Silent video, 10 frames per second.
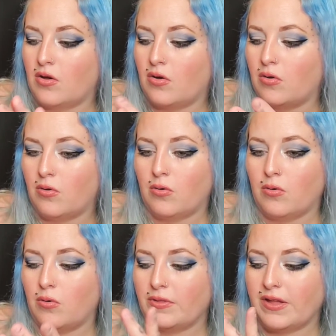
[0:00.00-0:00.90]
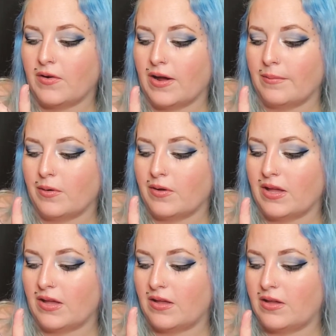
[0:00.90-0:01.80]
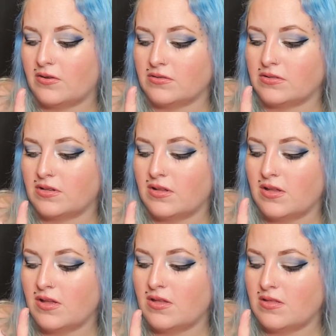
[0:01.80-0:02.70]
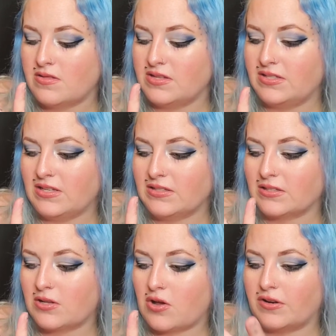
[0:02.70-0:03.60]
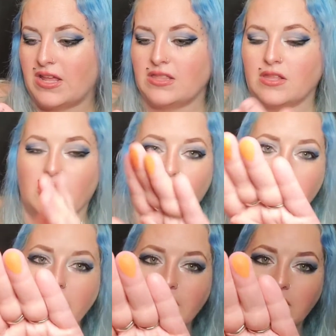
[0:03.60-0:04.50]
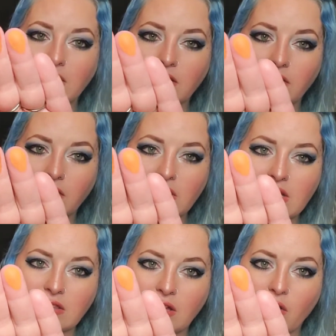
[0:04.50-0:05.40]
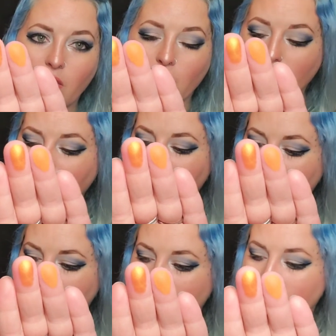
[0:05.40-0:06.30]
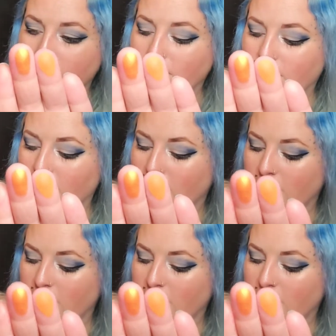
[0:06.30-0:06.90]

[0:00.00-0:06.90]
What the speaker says: Holy crap. Okay, this says it's called In the Crease. Look at the oranges.